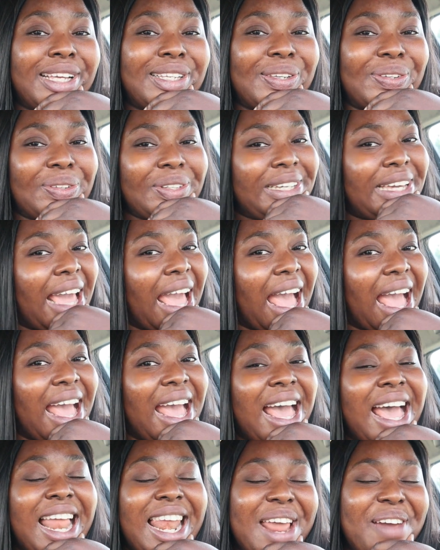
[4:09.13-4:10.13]
So yeah,
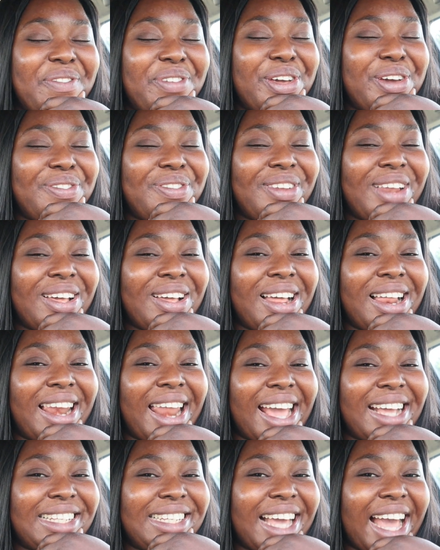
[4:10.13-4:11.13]
let me know if you
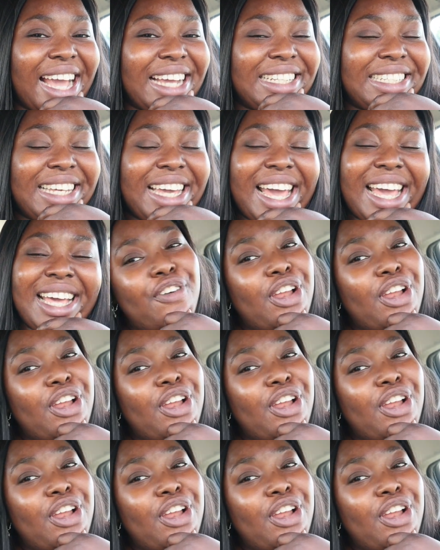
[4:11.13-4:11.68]
like the idea.